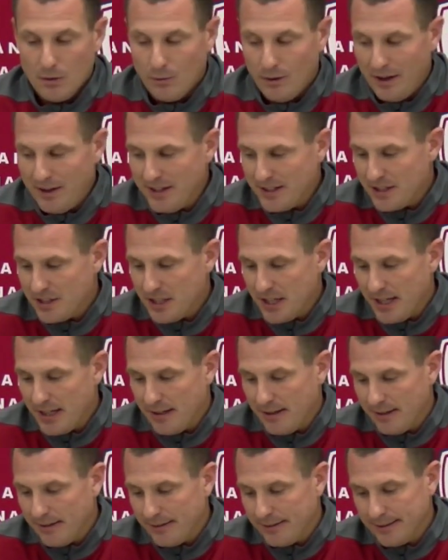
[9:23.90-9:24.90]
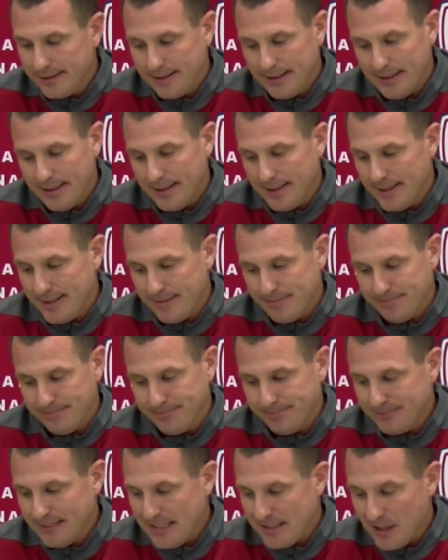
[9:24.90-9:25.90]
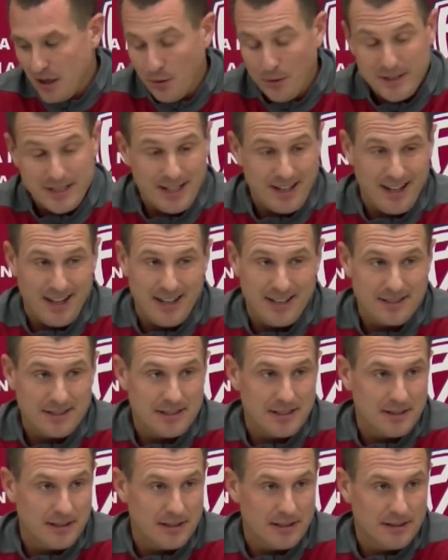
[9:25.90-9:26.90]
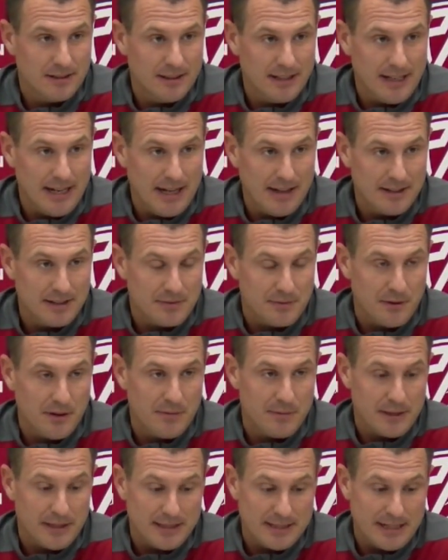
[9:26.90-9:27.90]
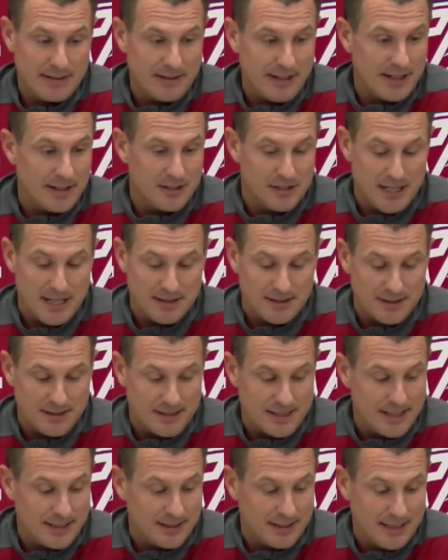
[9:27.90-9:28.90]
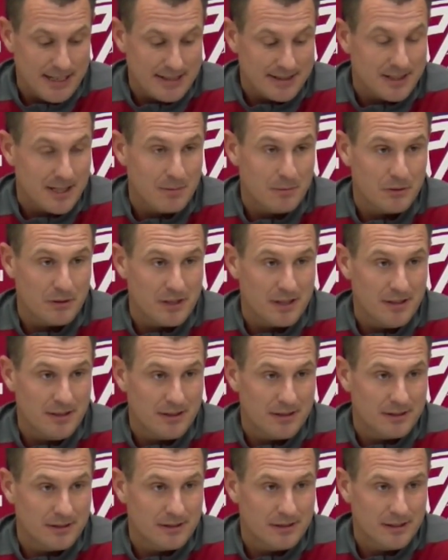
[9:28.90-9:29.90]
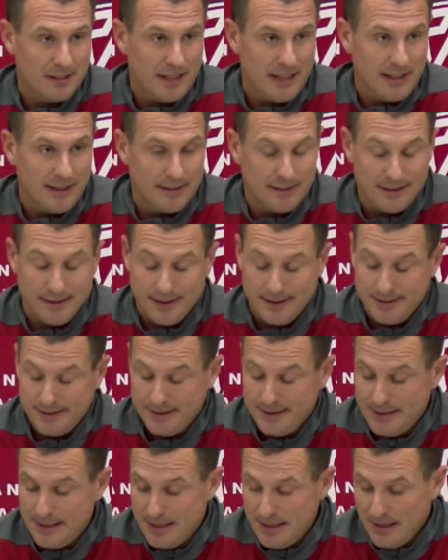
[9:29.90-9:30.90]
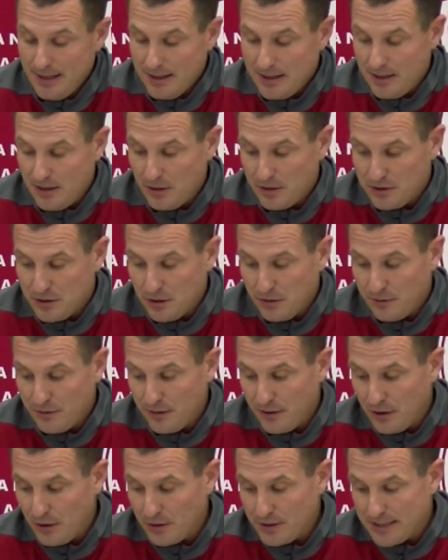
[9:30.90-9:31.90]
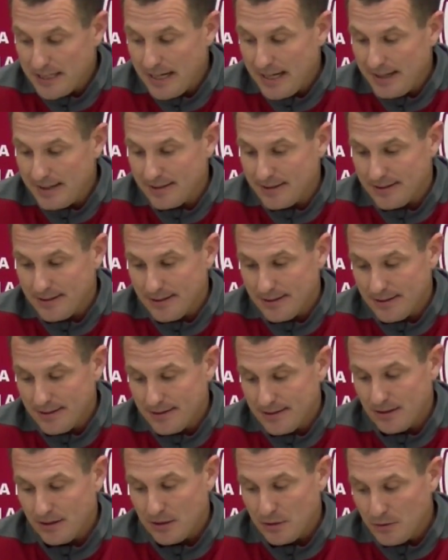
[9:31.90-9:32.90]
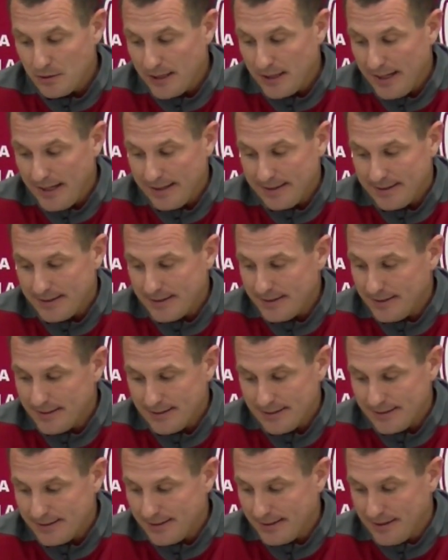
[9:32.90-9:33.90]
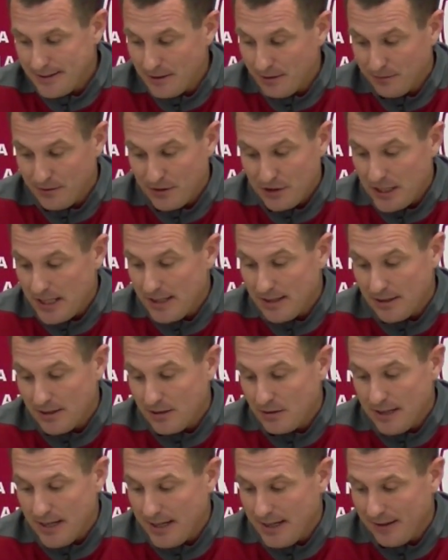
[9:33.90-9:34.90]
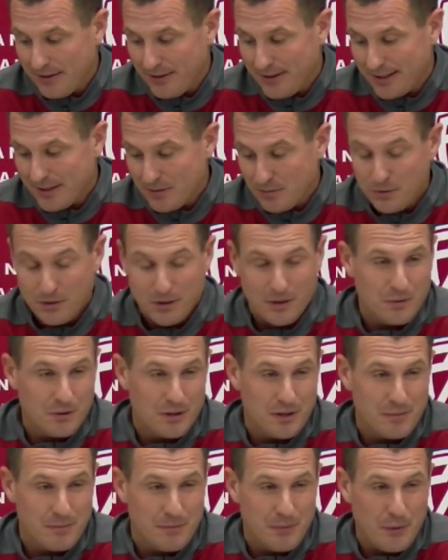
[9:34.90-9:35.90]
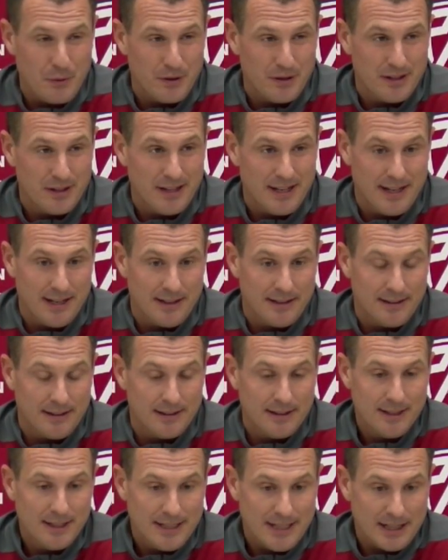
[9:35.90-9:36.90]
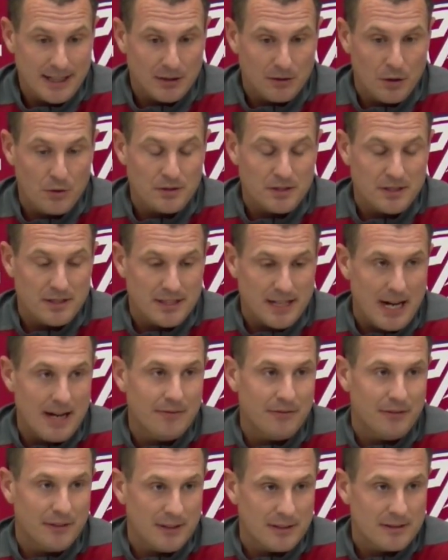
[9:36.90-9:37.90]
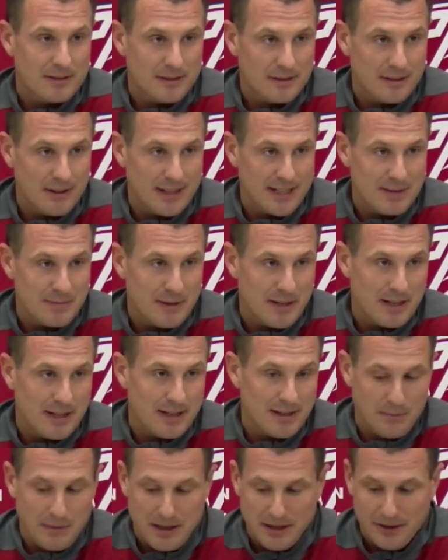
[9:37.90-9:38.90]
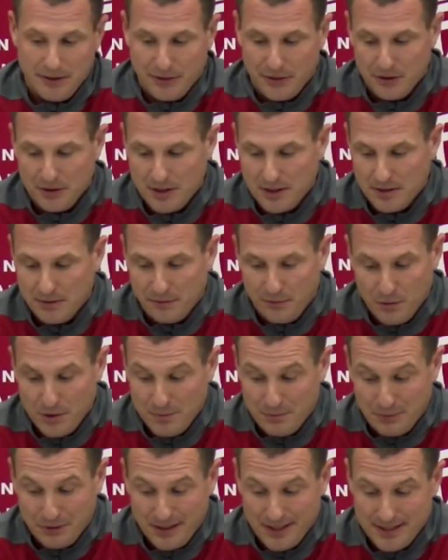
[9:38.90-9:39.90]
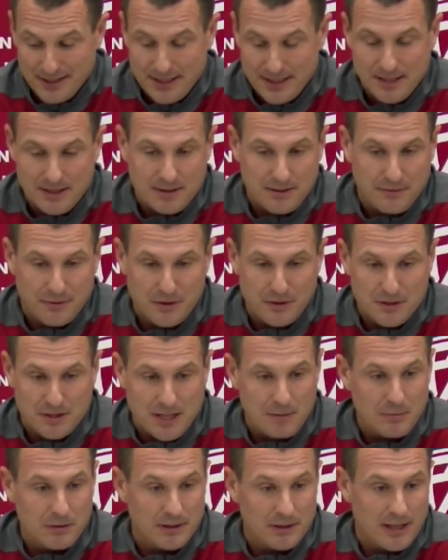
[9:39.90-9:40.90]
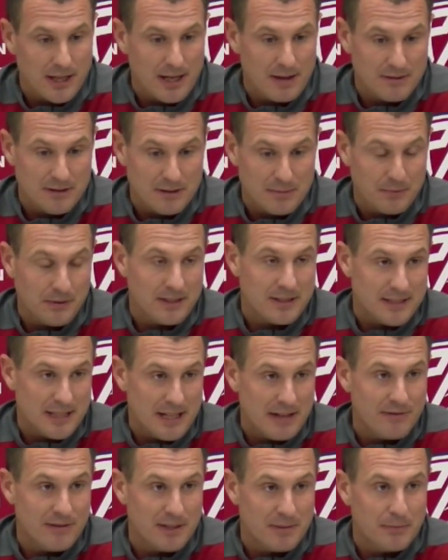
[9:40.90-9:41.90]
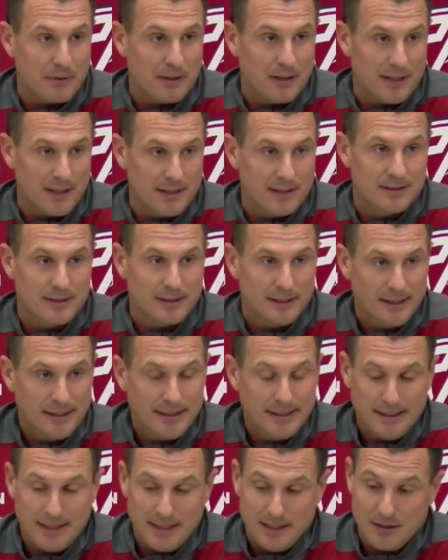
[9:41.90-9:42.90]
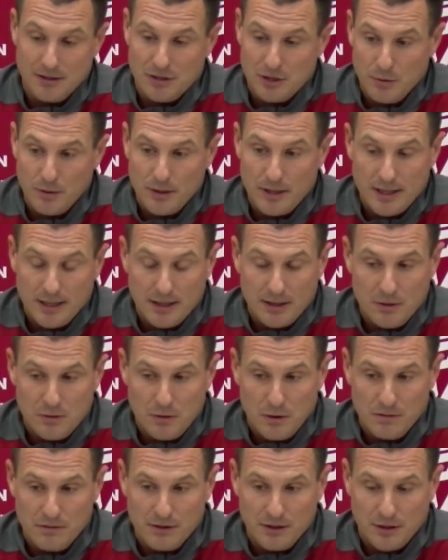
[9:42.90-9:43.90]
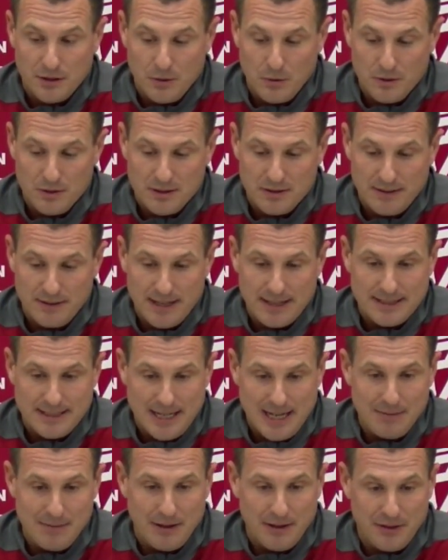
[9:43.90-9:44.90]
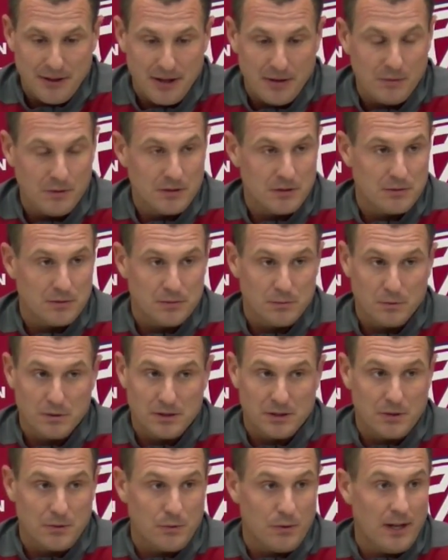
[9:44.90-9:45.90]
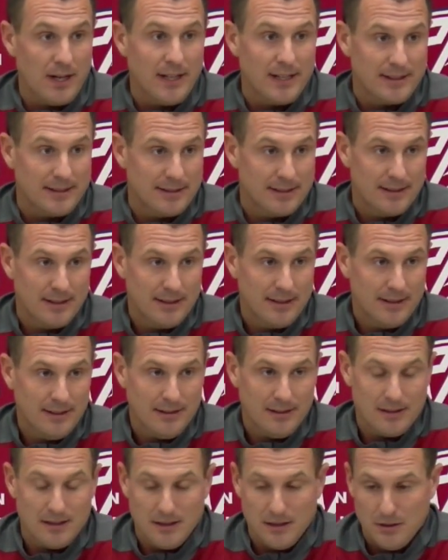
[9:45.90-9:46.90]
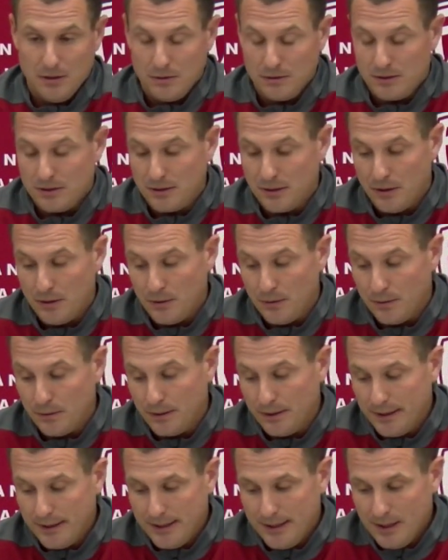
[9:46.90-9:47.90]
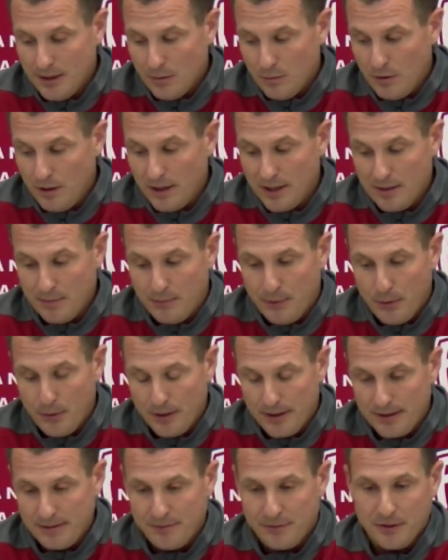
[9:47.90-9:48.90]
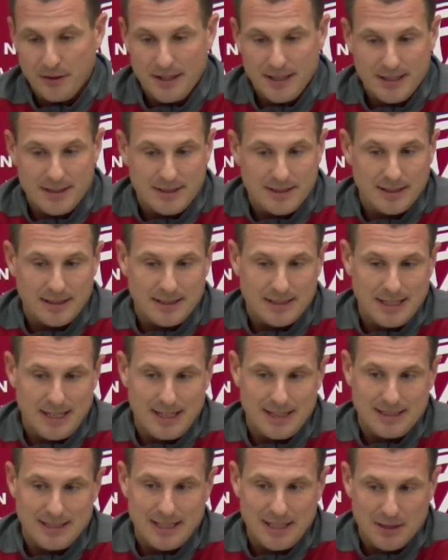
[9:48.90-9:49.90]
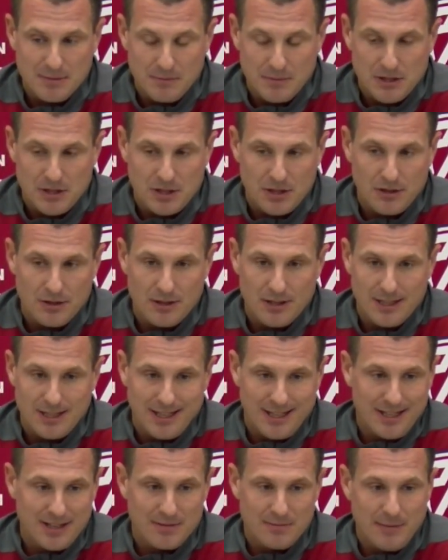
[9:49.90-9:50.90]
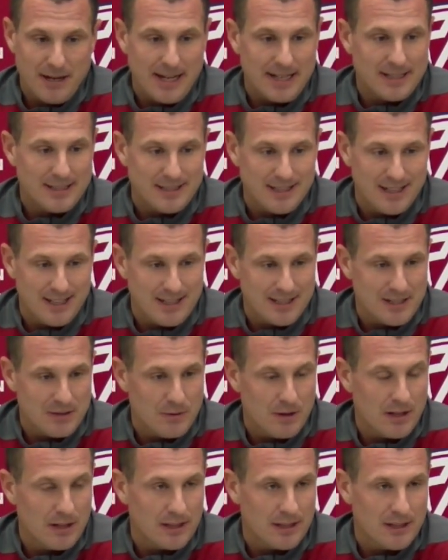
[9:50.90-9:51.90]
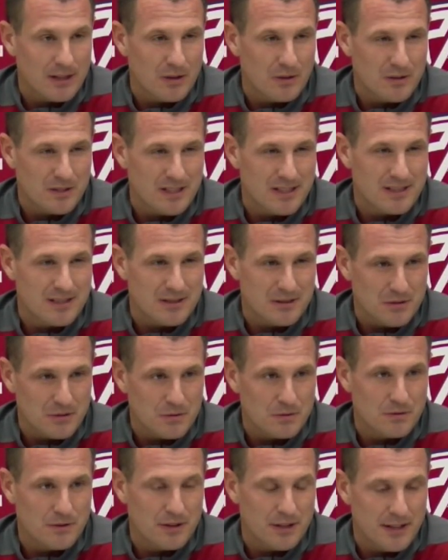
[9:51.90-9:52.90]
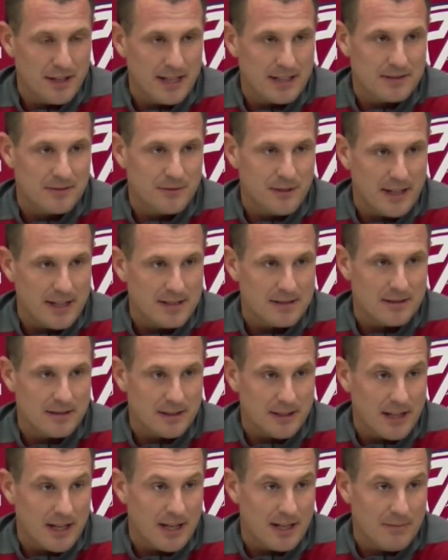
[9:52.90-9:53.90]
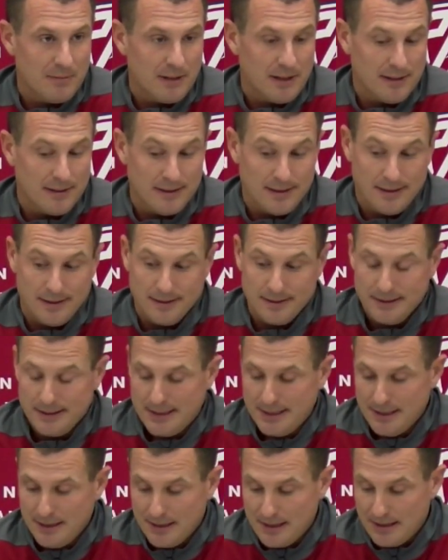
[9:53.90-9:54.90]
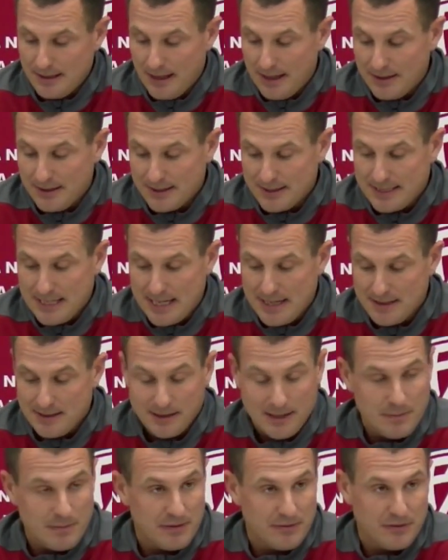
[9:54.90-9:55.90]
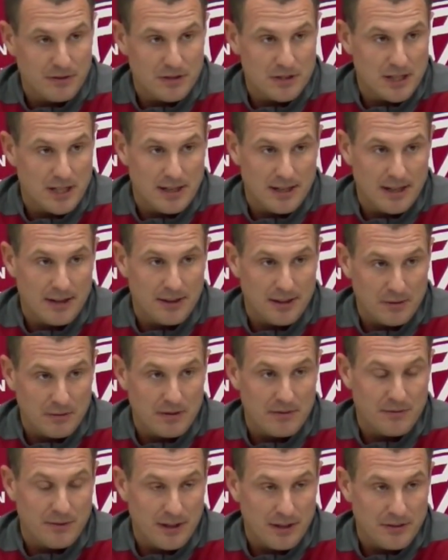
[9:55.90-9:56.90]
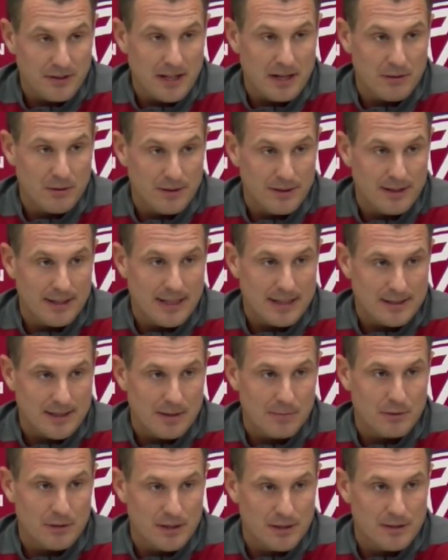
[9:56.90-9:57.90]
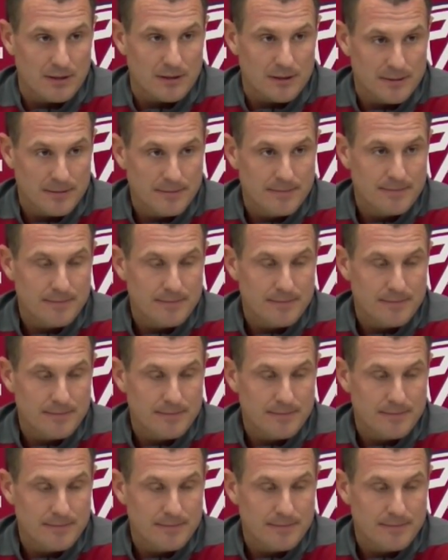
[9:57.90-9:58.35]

Well, I think Jaden has always had a high ceiling. And it's fun because I've gotten a chance to see it the last couple of years. And, you know, so for those guys to do that is, you know, for Jaden to do that, I think is really, really important. And it grows his confidence. Right? He's been in about 30 to 40 plays each of the first couple of games to play 70 plays. And to show what he can do over the course of that time, I thought was great. You know, so really important for his success, his maturity, and his mindset as he really goes into the next phase of the game. And I think sky's the limit for Jaden. I think we felt that really the last couple of years.